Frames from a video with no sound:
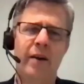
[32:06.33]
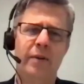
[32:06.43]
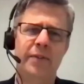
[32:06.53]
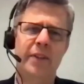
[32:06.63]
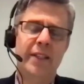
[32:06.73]

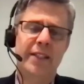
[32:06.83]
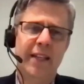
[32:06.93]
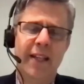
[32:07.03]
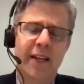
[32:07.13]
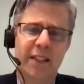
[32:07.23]
often do you
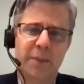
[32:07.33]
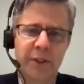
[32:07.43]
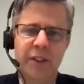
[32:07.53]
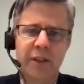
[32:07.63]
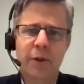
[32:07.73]
see that,
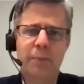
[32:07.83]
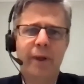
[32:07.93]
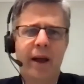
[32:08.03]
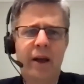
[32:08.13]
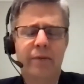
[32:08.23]
especially with
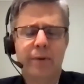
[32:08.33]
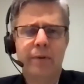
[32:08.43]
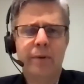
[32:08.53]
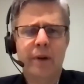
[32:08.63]
behavioral?